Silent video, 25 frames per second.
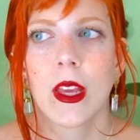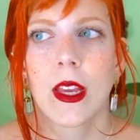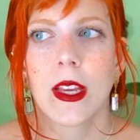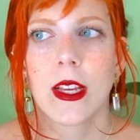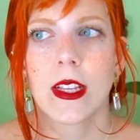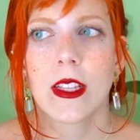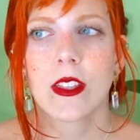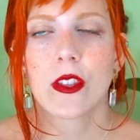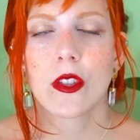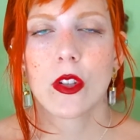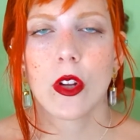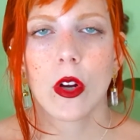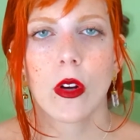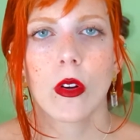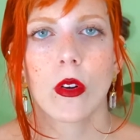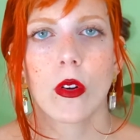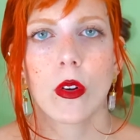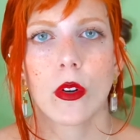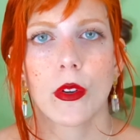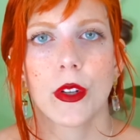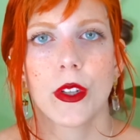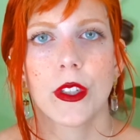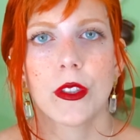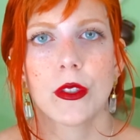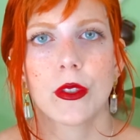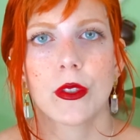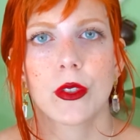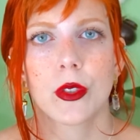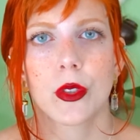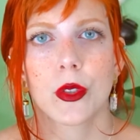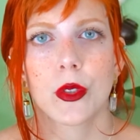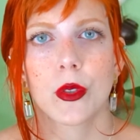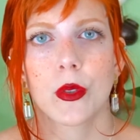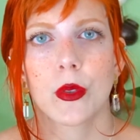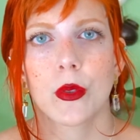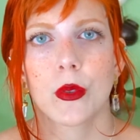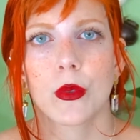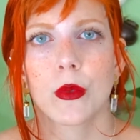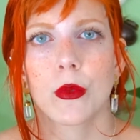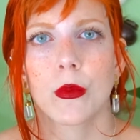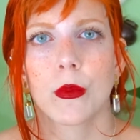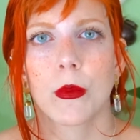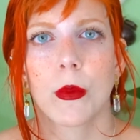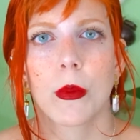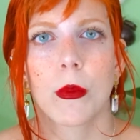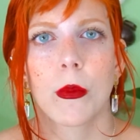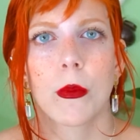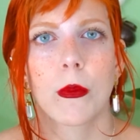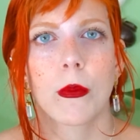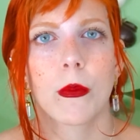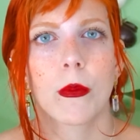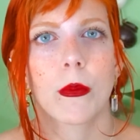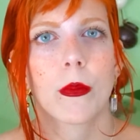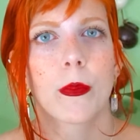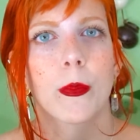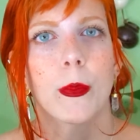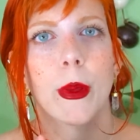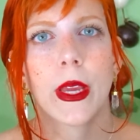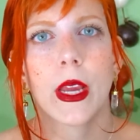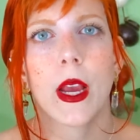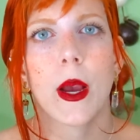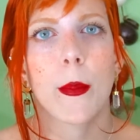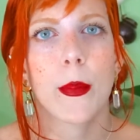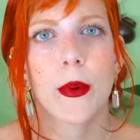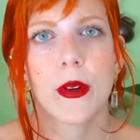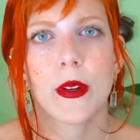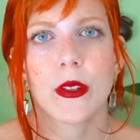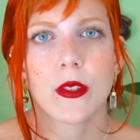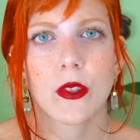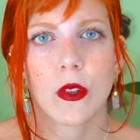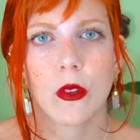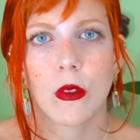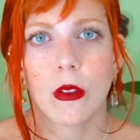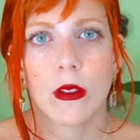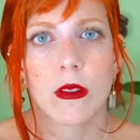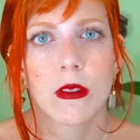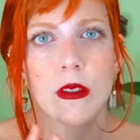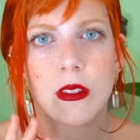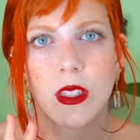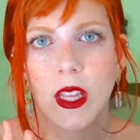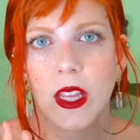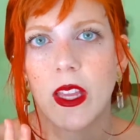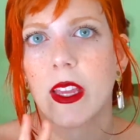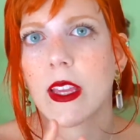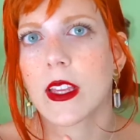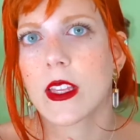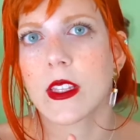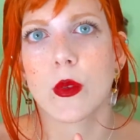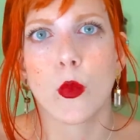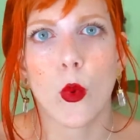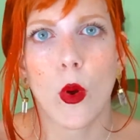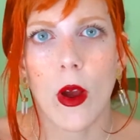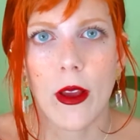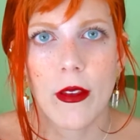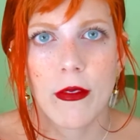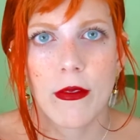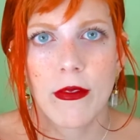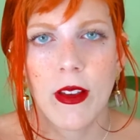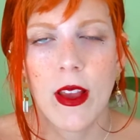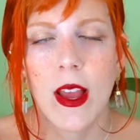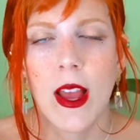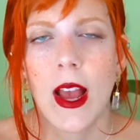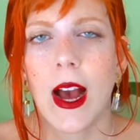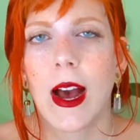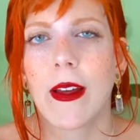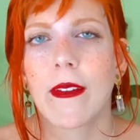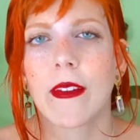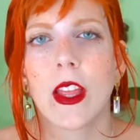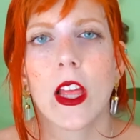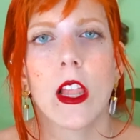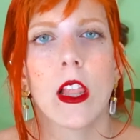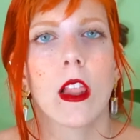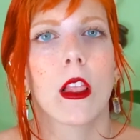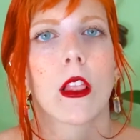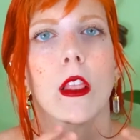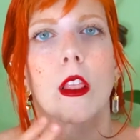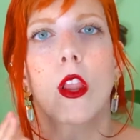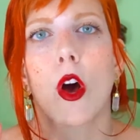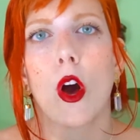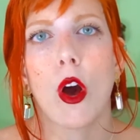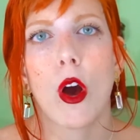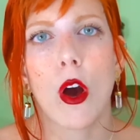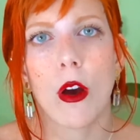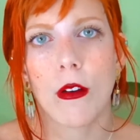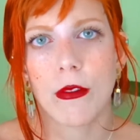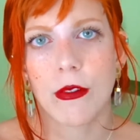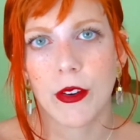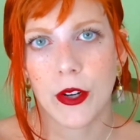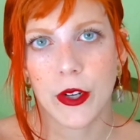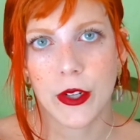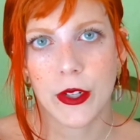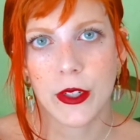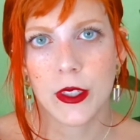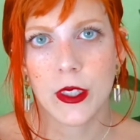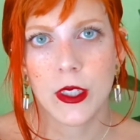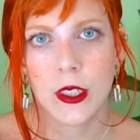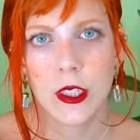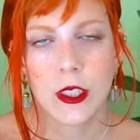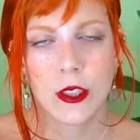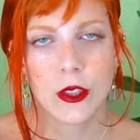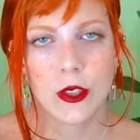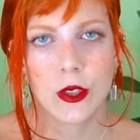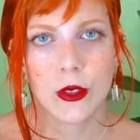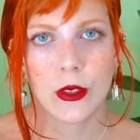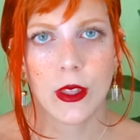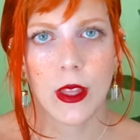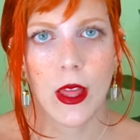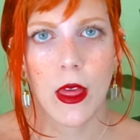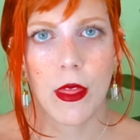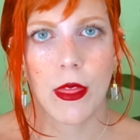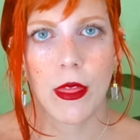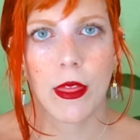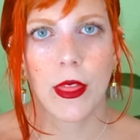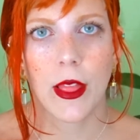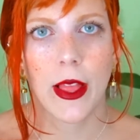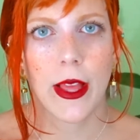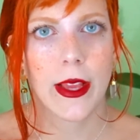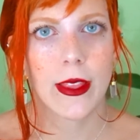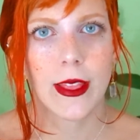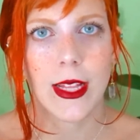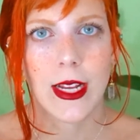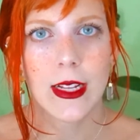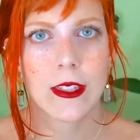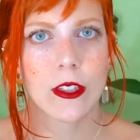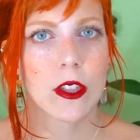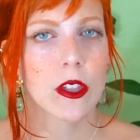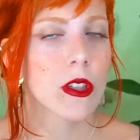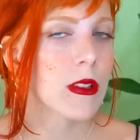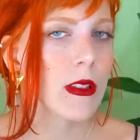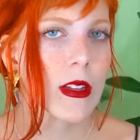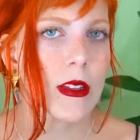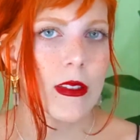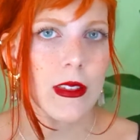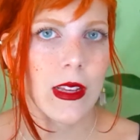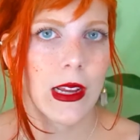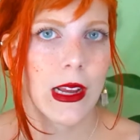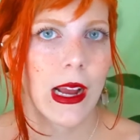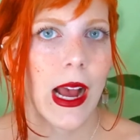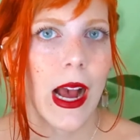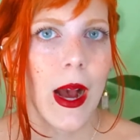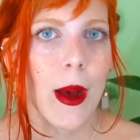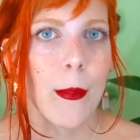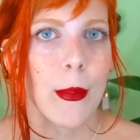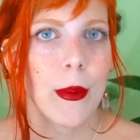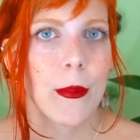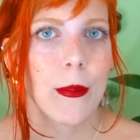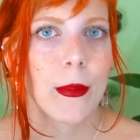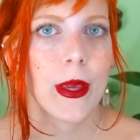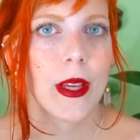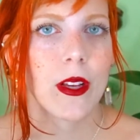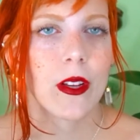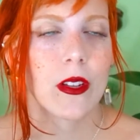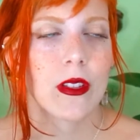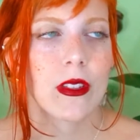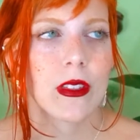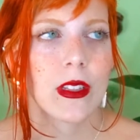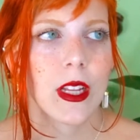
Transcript: it's not going to pick a person, say his wife, and then love her to death. Like, that just doesn't happen because